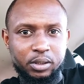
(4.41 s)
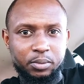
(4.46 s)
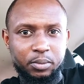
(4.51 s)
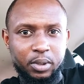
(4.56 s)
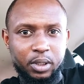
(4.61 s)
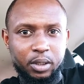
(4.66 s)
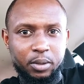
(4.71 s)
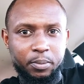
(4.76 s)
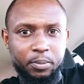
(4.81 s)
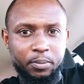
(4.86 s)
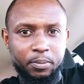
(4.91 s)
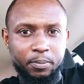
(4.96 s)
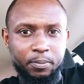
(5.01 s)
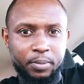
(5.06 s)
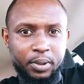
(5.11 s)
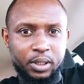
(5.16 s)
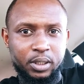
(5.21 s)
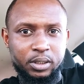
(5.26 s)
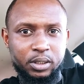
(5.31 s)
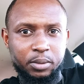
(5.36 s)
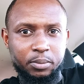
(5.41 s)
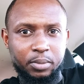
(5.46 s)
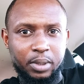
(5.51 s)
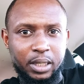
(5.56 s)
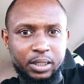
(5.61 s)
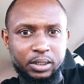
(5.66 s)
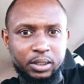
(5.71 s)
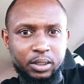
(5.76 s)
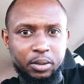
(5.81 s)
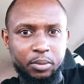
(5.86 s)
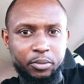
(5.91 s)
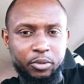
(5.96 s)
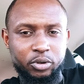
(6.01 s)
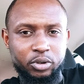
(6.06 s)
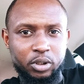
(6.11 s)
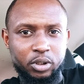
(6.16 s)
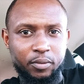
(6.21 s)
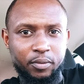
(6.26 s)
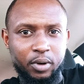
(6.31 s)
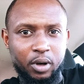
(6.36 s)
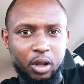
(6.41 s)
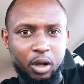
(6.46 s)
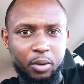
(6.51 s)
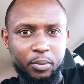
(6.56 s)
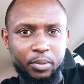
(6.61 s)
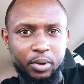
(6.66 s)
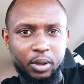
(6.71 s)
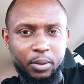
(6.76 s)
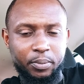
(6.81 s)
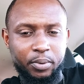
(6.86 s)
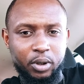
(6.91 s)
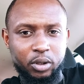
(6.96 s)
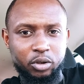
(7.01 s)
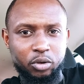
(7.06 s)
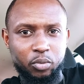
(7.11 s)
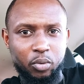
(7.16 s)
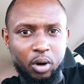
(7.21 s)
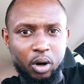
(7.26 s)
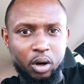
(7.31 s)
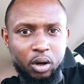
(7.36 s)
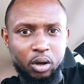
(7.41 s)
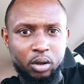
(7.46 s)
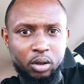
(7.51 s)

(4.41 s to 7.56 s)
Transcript: May the peace and blessing and mercy of Allah be upon you all.